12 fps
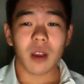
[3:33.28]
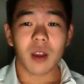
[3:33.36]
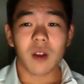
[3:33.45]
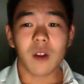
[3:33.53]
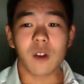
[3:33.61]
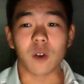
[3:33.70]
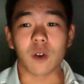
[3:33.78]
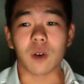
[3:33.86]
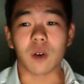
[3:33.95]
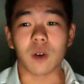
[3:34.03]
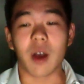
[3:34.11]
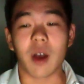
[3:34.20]
So,
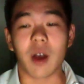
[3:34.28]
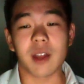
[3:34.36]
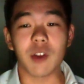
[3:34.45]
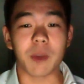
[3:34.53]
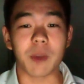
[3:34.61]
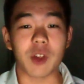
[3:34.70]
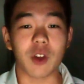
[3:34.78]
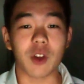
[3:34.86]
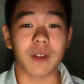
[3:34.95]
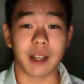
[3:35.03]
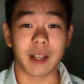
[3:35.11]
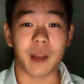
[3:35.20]
and I'll send you a picture of
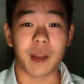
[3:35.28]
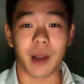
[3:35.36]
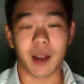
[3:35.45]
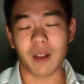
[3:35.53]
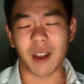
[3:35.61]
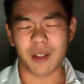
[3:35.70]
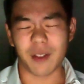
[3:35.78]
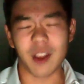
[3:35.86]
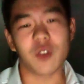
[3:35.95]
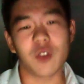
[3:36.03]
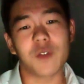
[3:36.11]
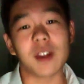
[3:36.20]
katayama. I
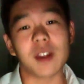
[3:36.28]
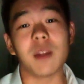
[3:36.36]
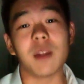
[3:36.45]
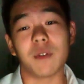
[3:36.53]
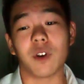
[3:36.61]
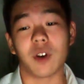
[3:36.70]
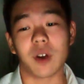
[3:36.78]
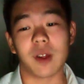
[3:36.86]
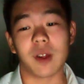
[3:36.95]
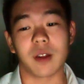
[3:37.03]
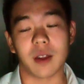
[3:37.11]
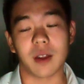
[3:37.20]
think you've seen it before.
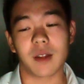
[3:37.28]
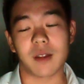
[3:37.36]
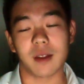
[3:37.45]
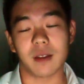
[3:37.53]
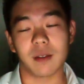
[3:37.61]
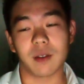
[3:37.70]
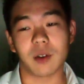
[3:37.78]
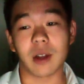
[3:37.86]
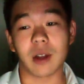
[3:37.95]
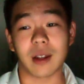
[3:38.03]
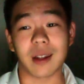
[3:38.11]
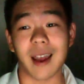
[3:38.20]
It's a
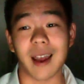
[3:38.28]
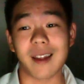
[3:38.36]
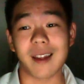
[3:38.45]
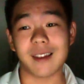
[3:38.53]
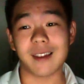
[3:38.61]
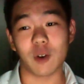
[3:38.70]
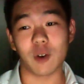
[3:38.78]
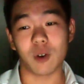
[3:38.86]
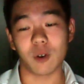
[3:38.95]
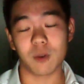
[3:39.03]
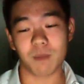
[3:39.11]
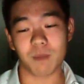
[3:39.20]
like a nice
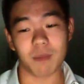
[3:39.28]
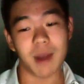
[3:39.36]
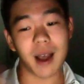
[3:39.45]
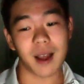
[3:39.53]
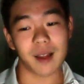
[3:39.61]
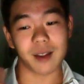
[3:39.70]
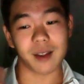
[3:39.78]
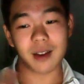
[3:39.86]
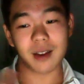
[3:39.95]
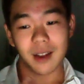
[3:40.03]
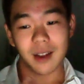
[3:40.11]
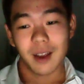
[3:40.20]
yellow mask,
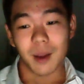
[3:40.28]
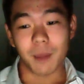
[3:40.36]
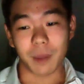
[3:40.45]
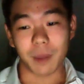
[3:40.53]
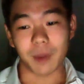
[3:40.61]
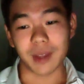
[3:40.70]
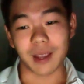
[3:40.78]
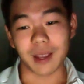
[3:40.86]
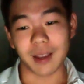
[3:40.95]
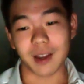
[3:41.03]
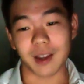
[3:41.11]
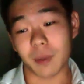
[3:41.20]
purple
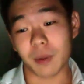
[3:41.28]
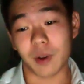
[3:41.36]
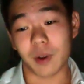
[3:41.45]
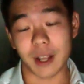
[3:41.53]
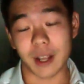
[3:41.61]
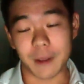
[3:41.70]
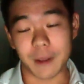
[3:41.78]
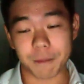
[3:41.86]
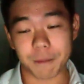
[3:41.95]
tail, purple body.